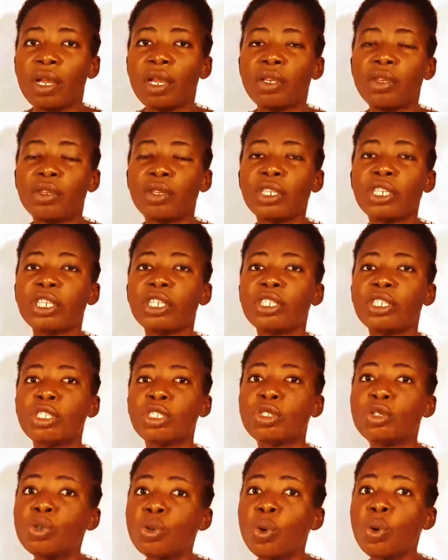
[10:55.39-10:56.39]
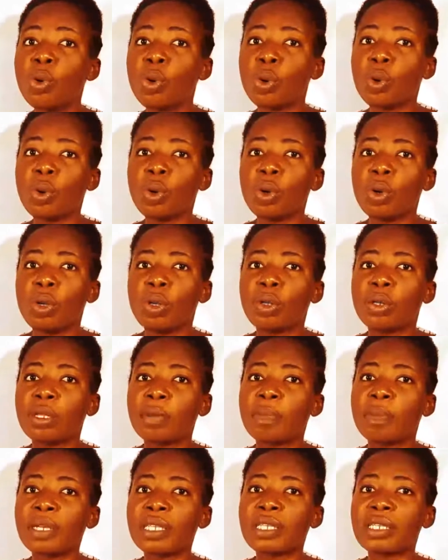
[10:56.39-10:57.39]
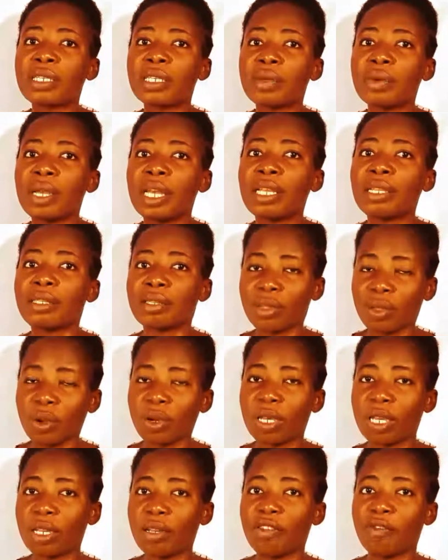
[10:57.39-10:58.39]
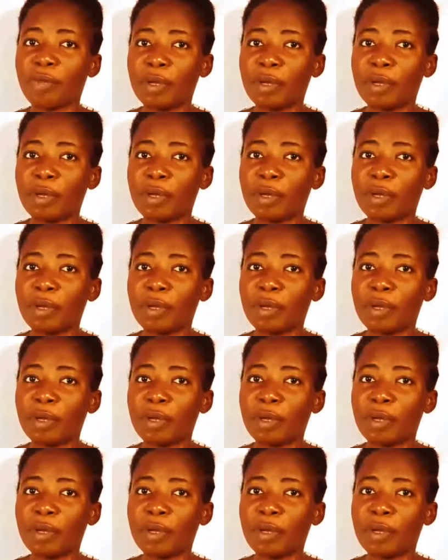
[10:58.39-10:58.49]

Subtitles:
you didn't know the person they were talking of,